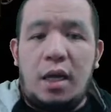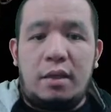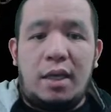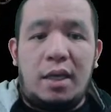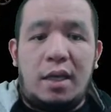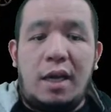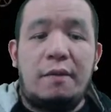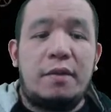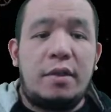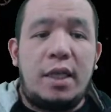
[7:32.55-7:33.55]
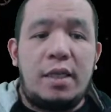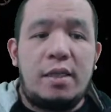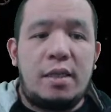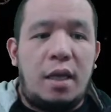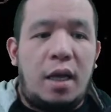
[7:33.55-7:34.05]
and then after
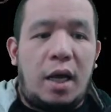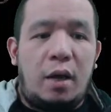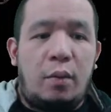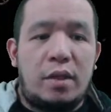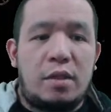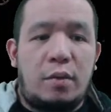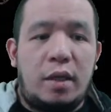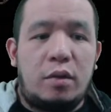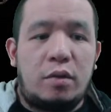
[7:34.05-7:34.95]
this I went straight